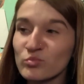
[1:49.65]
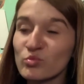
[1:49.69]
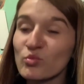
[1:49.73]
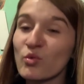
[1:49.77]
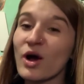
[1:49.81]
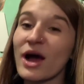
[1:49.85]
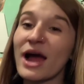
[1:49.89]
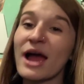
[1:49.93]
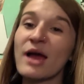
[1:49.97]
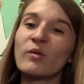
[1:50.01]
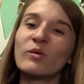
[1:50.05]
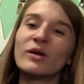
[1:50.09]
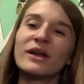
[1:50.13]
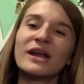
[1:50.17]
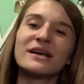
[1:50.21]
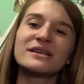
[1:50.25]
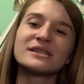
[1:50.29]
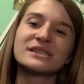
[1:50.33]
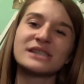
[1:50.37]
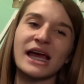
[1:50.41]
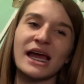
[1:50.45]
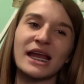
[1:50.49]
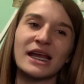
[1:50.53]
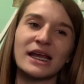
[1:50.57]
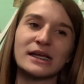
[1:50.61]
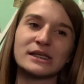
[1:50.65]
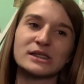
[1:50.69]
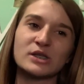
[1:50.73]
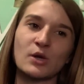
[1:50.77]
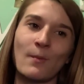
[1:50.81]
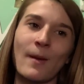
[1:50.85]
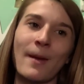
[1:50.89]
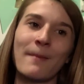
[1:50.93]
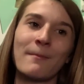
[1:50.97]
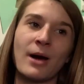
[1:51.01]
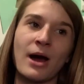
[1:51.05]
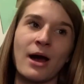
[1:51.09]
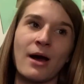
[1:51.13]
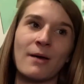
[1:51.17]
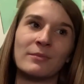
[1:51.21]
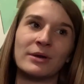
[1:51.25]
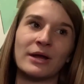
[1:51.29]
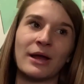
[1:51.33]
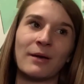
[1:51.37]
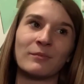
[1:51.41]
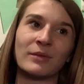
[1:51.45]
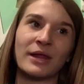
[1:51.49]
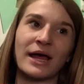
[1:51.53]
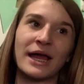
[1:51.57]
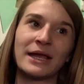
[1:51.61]
Well, I went outside and I told my mom, and
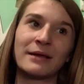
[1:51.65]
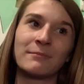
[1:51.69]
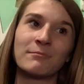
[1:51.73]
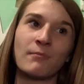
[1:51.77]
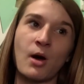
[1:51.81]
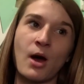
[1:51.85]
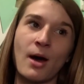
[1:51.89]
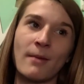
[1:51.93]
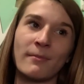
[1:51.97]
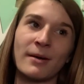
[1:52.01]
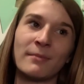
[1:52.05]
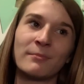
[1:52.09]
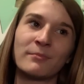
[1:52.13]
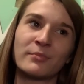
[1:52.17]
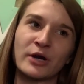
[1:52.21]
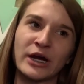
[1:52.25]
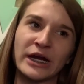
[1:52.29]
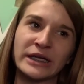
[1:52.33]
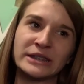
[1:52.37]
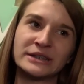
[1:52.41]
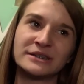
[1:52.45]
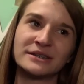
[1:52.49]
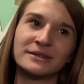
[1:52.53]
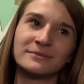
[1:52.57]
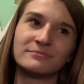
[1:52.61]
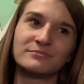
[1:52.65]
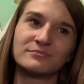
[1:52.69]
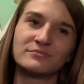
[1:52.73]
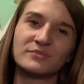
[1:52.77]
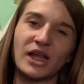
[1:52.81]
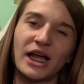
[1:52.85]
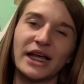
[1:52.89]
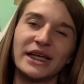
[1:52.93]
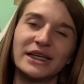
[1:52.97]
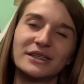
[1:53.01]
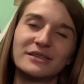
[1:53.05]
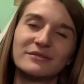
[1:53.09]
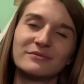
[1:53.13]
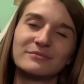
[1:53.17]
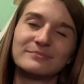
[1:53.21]
I'm like, Mom, I'm pregnant. Like,